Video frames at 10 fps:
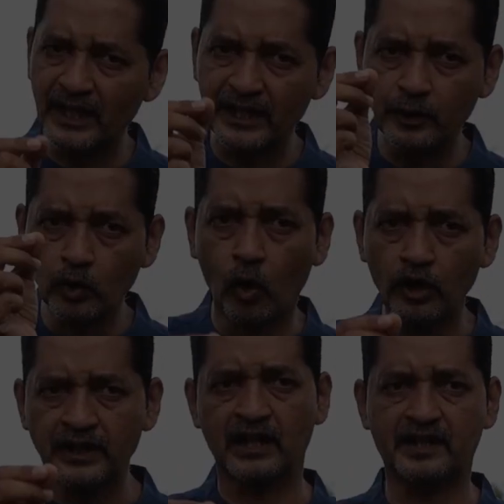that you
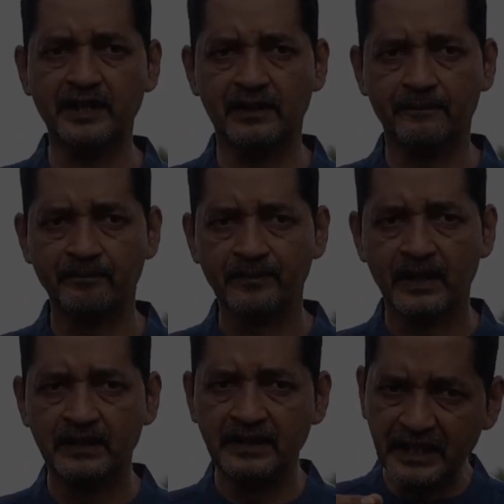own nothing.
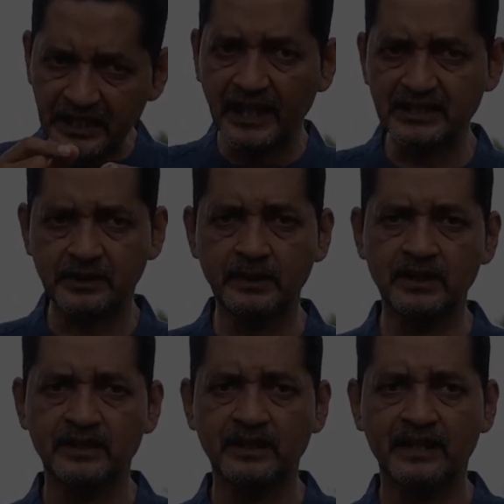
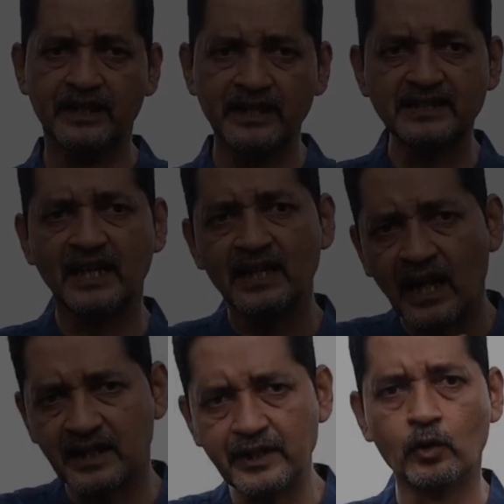Detachment is that
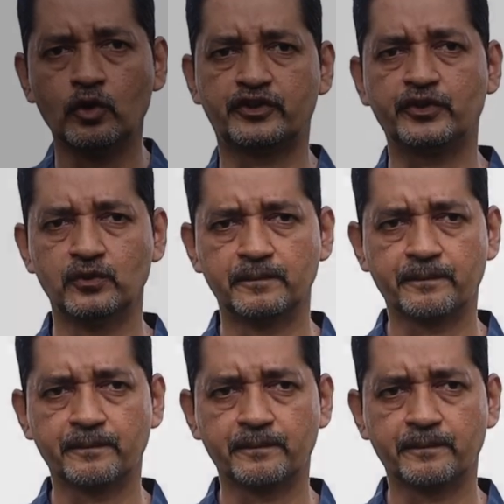nothing owns you.